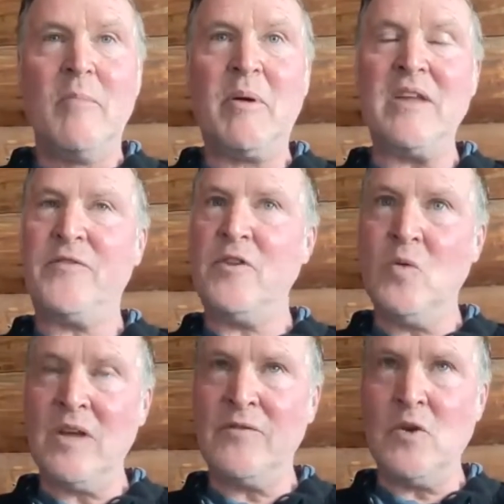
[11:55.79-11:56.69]
But if
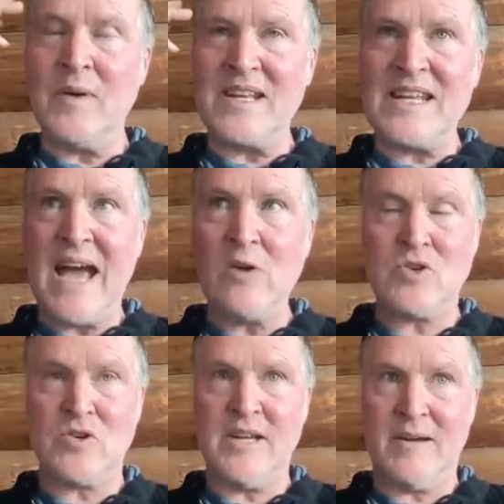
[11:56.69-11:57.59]
you
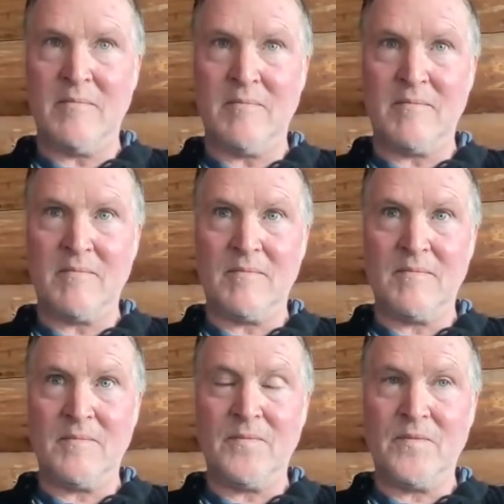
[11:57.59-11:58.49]
encounter him,
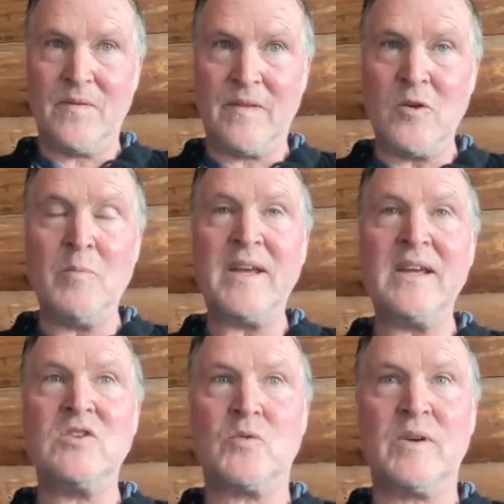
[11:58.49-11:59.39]
you
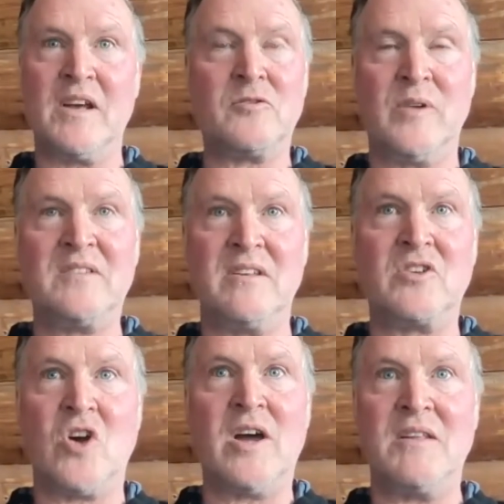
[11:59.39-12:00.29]
begin to realize when it says
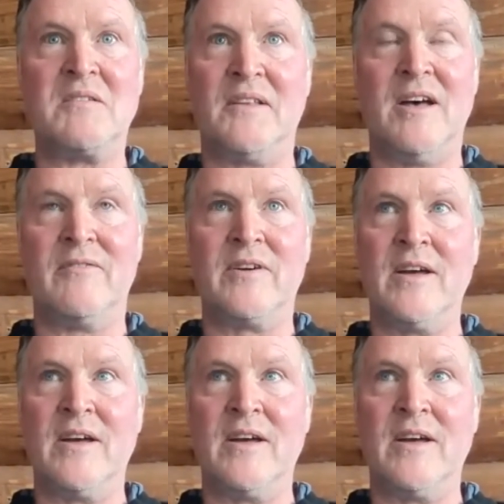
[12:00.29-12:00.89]
God is love,